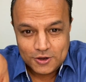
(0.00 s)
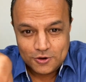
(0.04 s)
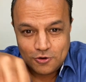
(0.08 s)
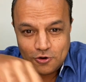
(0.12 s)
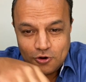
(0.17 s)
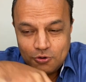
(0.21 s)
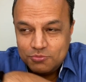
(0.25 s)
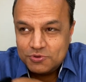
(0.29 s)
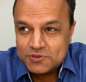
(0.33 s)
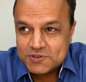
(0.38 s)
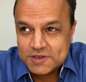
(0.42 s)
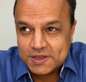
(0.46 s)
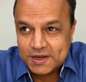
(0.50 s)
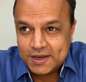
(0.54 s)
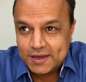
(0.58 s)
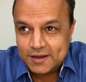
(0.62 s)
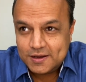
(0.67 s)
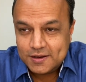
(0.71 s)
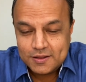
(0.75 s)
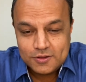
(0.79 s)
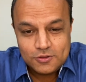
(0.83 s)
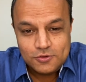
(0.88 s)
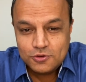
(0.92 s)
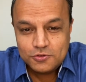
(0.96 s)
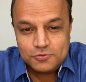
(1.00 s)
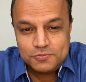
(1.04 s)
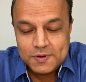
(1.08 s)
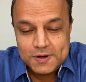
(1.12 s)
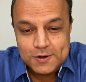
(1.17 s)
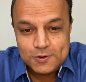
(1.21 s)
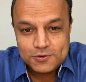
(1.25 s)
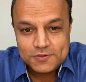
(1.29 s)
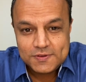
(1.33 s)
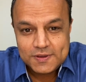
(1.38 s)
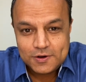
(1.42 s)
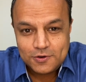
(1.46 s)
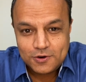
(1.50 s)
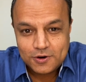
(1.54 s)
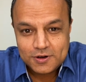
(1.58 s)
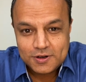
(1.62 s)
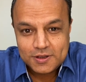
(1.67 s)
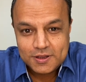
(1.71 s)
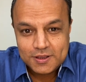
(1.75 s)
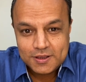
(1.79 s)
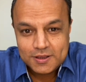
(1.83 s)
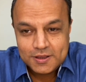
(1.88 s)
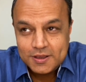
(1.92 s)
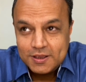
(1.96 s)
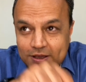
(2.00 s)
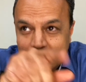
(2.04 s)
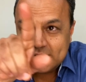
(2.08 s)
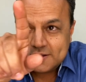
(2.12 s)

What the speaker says: home screen. Those videos are not there.